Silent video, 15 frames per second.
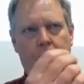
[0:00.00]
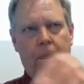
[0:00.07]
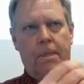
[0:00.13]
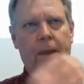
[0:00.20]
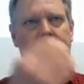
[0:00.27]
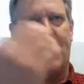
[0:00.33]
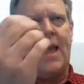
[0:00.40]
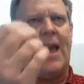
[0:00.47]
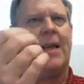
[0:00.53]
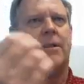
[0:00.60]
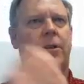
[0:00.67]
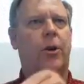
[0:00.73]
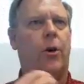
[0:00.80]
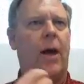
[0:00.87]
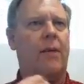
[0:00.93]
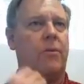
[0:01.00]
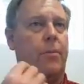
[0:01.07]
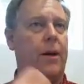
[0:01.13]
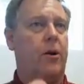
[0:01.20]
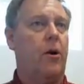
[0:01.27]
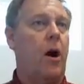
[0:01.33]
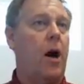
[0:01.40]
enhance, have a
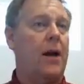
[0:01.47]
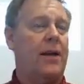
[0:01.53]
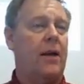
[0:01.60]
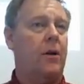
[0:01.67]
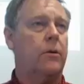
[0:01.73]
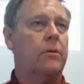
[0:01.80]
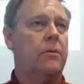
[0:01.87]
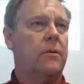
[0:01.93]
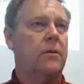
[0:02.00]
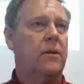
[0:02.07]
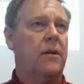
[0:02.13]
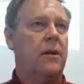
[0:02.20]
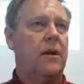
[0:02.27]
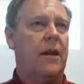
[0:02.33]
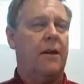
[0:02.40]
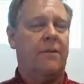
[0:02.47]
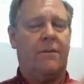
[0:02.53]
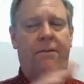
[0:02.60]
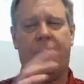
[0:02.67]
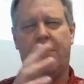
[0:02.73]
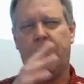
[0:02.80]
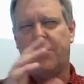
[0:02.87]
better audio
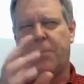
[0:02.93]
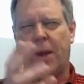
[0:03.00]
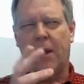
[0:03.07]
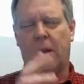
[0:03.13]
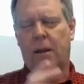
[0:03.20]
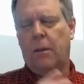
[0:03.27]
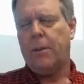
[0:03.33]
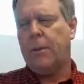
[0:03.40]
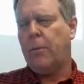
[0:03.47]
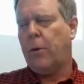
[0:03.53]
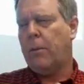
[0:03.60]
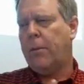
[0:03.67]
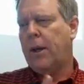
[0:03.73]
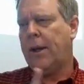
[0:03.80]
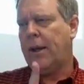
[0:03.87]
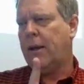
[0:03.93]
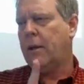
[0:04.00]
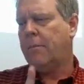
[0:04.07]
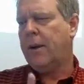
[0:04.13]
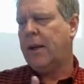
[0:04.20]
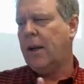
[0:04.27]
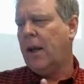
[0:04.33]
if you spend a little bit more money.
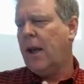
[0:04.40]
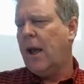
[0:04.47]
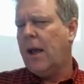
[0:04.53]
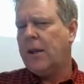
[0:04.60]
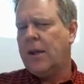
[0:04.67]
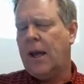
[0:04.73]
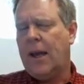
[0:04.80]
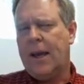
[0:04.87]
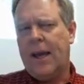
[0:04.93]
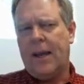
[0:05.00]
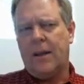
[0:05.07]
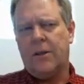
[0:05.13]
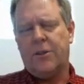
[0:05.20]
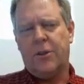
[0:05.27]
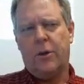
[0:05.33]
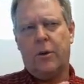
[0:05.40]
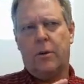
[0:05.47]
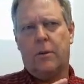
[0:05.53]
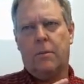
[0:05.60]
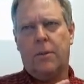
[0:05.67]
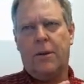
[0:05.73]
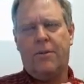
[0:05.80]
But again,
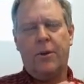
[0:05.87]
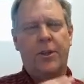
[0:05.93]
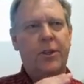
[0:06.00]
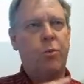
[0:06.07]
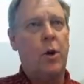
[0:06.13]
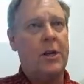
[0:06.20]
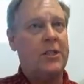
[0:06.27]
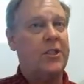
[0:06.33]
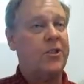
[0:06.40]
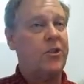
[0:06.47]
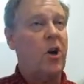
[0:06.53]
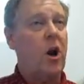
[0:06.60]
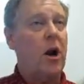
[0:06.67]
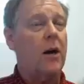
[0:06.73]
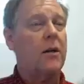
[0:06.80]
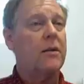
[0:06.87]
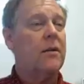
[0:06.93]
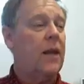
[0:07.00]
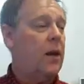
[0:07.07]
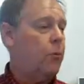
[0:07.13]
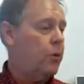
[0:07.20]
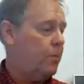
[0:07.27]
but if you just want to
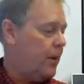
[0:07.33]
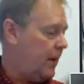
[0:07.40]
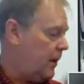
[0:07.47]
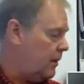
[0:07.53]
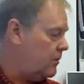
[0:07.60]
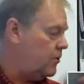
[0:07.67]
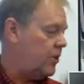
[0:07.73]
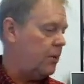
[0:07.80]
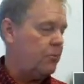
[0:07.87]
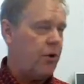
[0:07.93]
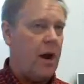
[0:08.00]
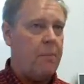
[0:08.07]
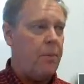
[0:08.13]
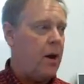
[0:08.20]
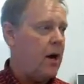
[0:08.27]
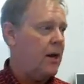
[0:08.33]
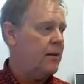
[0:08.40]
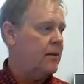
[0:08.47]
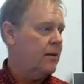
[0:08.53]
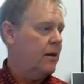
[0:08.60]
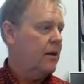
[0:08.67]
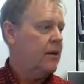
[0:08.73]
start, it would be cheap
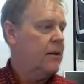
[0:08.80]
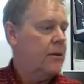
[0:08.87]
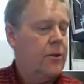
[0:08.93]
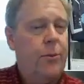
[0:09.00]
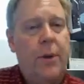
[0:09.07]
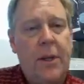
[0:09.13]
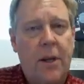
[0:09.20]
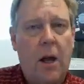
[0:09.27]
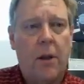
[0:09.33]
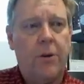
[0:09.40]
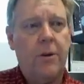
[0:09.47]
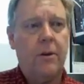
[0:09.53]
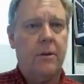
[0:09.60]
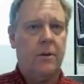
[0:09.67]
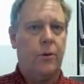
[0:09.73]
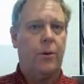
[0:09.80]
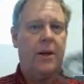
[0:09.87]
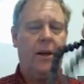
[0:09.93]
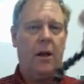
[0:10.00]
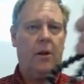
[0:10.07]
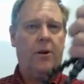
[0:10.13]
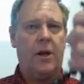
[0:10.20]
tripod,
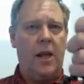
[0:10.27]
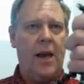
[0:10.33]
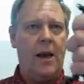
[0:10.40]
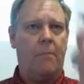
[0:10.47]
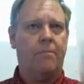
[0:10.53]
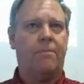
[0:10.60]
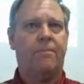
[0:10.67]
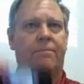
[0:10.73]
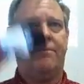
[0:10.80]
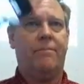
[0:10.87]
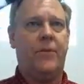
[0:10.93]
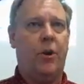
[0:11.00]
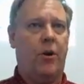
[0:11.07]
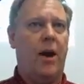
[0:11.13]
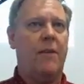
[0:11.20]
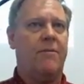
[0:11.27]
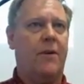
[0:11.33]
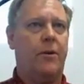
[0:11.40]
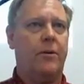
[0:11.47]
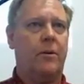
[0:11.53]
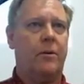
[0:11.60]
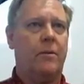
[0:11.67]
$20 clamp, your
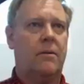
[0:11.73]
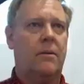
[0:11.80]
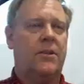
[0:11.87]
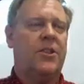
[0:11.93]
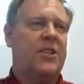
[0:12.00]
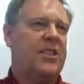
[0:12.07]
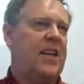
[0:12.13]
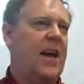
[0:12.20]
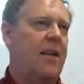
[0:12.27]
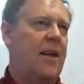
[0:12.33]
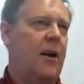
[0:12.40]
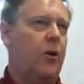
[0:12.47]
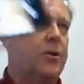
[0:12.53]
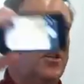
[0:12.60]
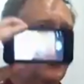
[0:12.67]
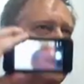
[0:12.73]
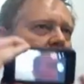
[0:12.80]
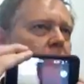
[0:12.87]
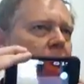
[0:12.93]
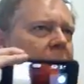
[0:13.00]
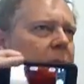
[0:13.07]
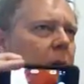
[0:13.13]
iPhone, and just see how that goes. Because
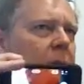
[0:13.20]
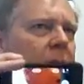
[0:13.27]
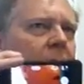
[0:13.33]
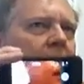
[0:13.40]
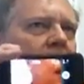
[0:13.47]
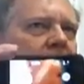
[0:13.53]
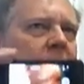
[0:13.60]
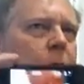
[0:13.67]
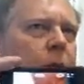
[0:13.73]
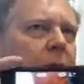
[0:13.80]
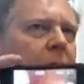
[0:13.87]
the mic on an iPhone and